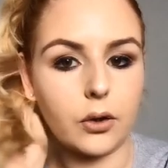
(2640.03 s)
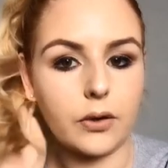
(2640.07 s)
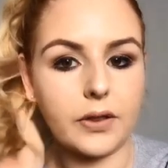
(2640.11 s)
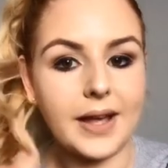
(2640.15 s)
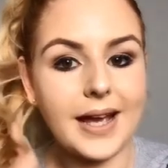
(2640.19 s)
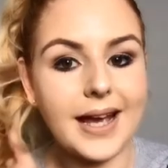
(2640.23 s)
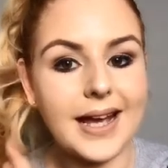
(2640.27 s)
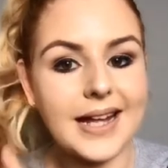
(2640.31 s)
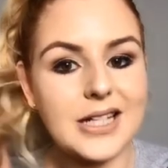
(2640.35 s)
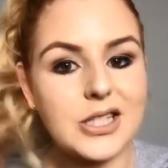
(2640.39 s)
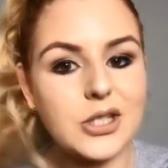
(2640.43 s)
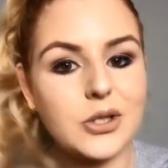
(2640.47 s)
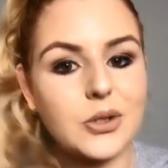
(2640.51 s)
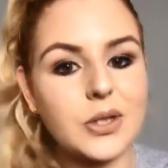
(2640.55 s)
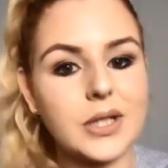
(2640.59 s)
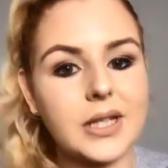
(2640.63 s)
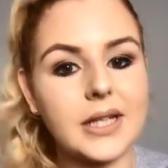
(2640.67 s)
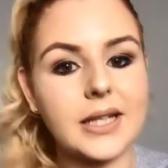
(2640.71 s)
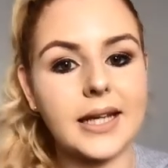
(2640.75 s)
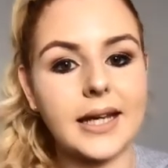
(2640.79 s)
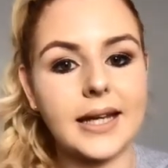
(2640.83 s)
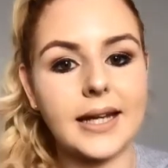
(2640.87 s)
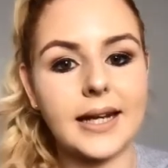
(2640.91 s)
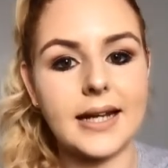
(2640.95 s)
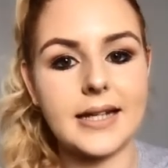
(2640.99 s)
or the end so you
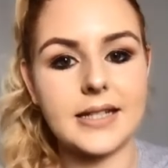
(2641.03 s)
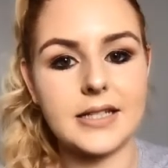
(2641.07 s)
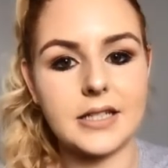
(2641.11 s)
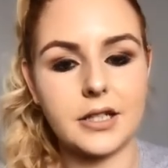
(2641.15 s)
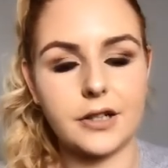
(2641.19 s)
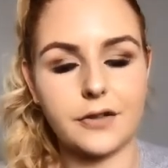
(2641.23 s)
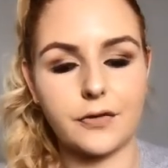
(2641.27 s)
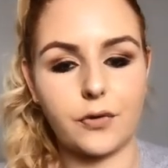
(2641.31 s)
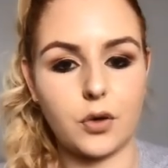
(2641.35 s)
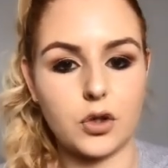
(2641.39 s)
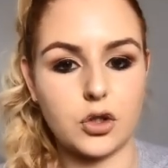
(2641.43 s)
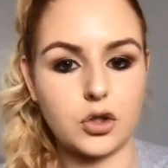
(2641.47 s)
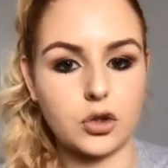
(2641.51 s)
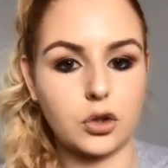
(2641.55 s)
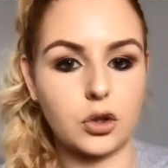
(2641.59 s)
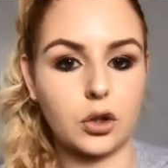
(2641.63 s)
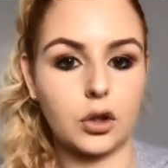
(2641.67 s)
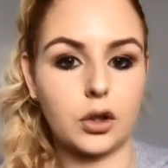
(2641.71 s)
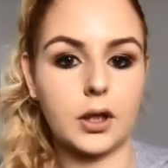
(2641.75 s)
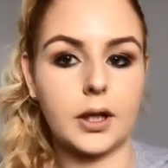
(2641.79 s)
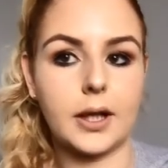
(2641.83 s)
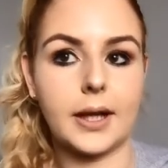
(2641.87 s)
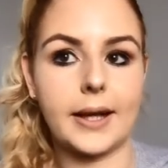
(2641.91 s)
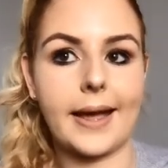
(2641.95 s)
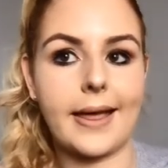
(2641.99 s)
can get an idea of what it's going to
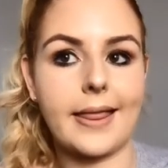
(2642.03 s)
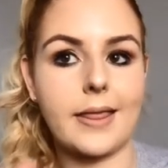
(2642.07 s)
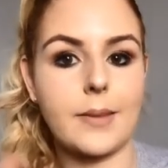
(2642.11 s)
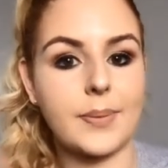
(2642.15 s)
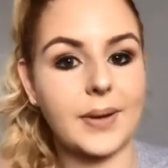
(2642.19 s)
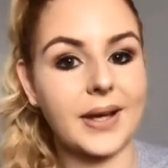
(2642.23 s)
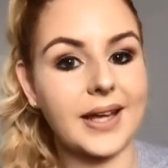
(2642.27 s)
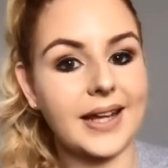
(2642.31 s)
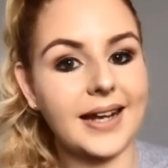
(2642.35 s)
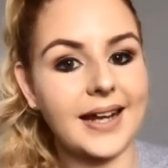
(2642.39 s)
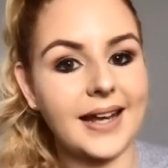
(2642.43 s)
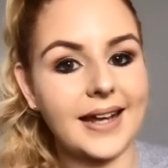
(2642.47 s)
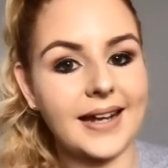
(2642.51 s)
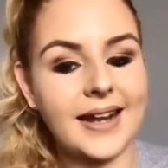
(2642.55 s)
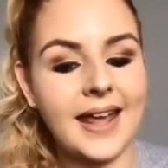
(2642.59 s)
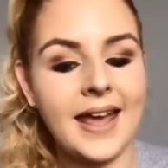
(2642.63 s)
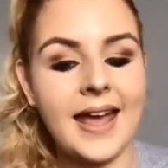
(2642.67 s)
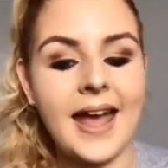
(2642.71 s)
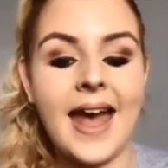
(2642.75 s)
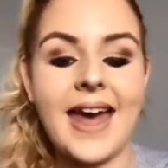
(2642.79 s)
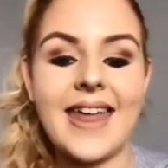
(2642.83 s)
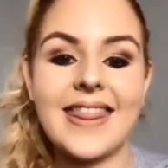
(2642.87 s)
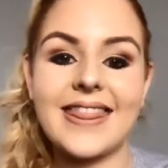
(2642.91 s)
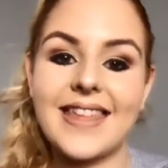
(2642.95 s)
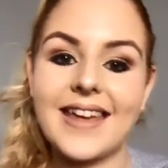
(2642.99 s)
look like at the beginning.
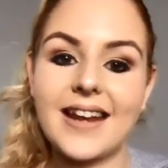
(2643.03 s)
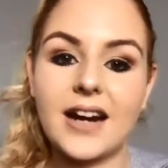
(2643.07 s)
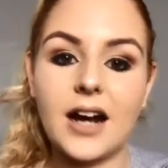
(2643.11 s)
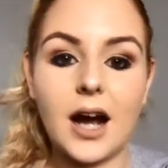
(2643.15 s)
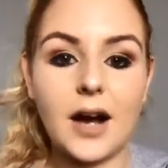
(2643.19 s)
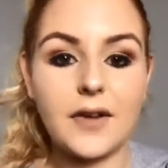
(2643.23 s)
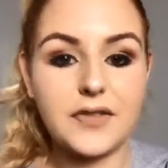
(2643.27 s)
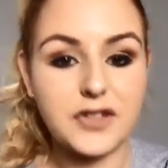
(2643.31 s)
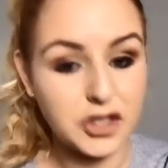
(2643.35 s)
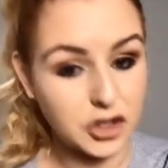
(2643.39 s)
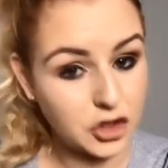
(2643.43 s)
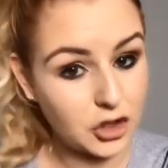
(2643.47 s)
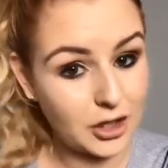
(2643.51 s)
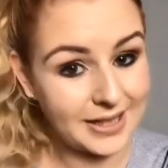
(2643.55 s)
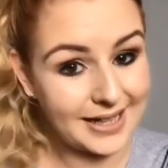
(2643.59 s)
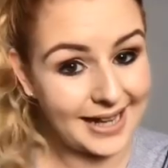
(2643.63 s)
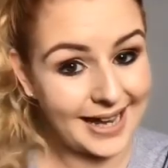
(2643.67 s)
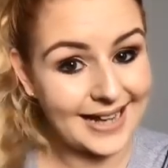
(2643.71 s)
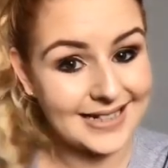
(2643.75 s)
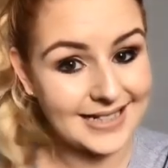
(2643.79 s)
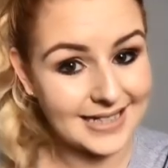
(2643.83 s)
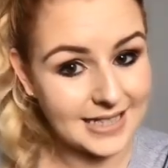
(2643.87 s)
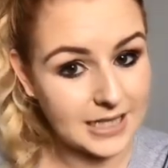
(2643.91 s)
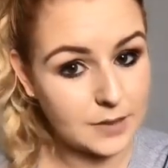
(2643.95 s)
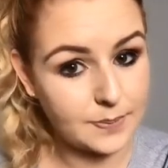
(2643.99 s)
Then I'll have to try and
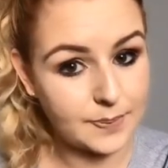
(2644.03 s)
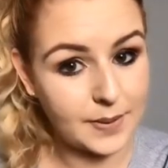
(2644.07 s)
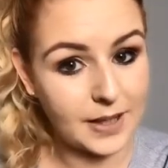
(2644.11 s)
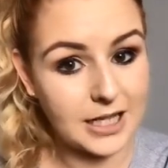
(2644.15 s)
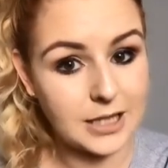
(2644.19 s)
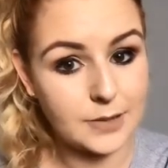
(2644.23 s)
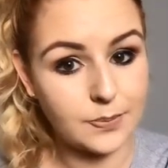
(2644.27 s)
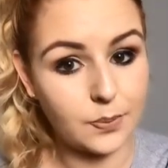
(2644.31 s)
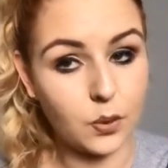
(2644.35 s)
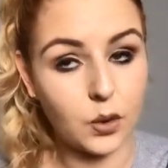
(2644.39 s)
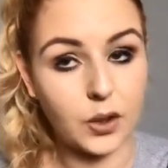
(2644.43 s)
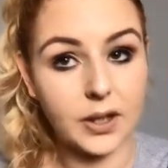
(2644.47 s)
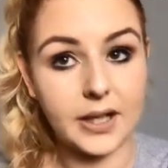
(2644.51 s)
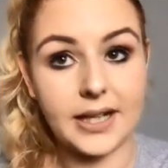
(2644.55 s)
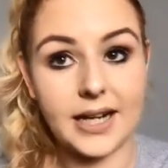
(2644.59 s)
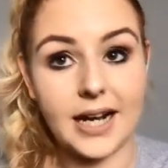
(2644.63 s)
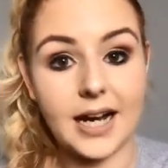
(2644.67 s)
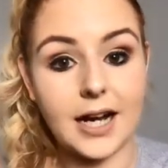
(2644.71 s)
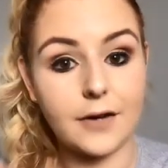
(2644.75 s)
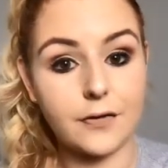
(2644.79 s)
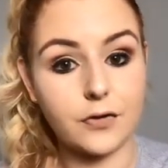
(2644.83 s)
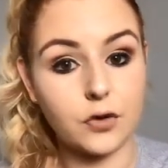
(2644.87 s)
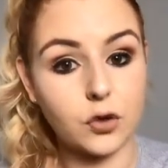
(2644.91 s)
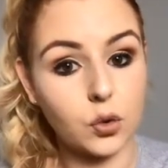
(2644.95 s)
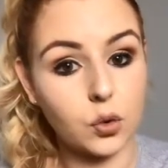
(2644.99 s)
edit this bad boy and I
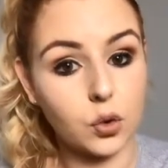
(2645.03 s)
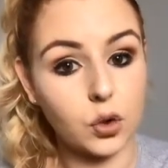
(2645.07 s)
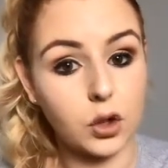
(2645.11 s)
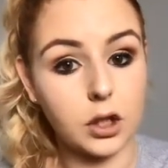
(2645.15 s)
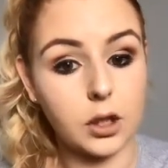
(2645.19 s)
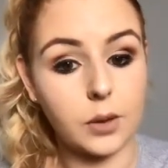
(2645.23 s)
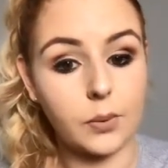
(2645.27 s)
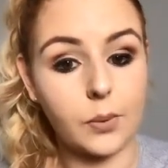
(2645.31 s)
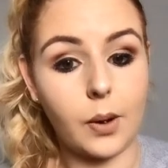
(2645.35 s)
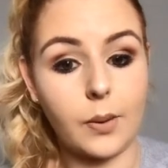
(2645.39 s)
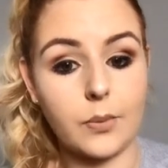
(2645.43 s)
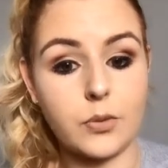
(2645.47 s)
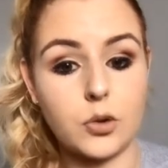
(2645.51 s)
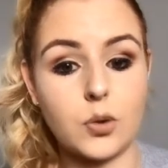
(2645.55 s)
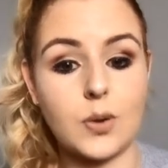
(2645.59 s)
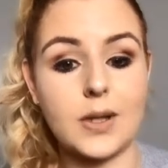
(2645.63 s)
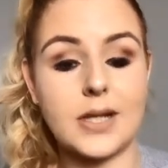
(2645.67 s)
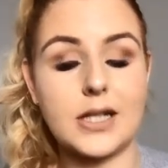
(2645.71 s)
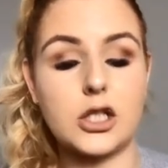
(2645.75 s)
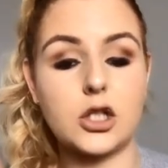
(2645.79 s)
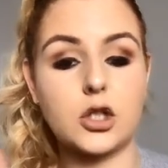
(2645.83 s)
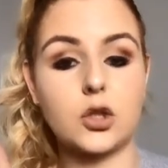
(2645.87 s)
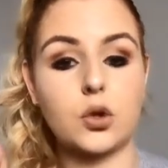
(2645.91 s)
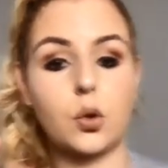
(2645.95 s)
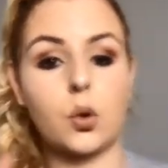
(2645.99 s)
have no clue what I'm
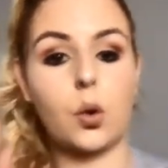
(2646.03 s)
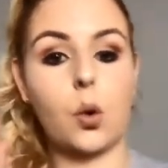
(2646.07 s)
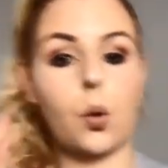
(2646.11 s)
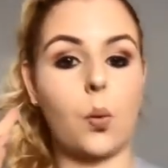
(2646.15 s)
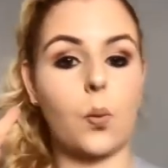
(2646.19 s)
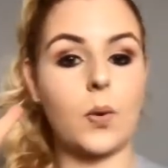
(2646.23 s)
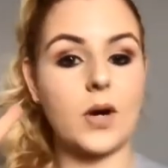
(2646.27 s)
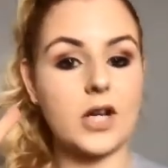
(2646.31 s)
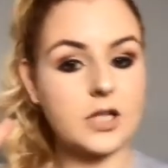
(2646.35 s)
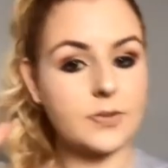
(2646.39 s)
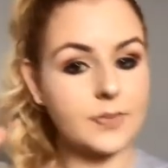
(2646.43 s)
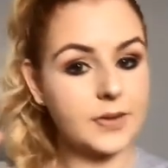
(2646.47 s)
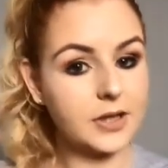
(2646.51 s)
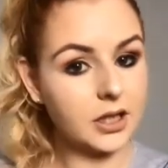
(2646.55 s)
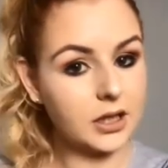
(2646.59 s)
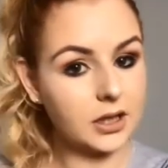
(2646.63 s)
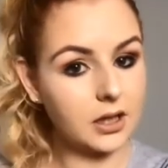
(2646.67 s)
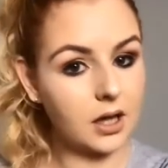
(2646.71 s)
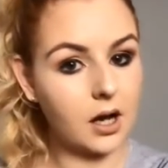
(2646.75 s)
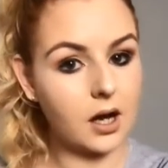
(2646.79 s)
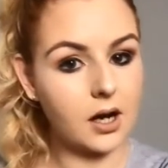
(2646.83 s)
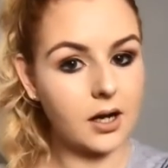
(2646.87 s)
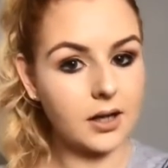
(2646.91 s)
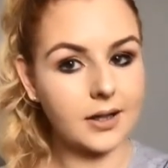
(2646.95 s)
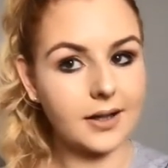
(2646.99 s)
doing, so wish me good
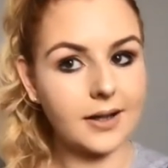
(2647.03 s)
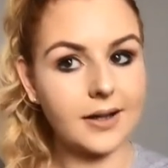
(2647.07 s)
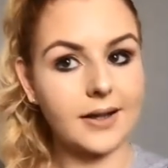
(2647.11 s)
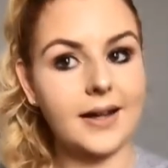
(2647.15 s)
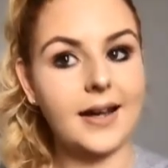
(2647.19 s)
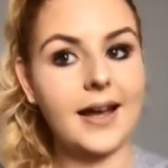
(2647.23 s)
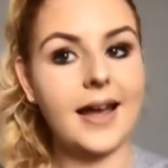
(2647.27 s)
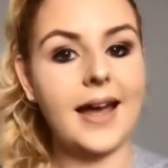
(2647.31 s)
luck.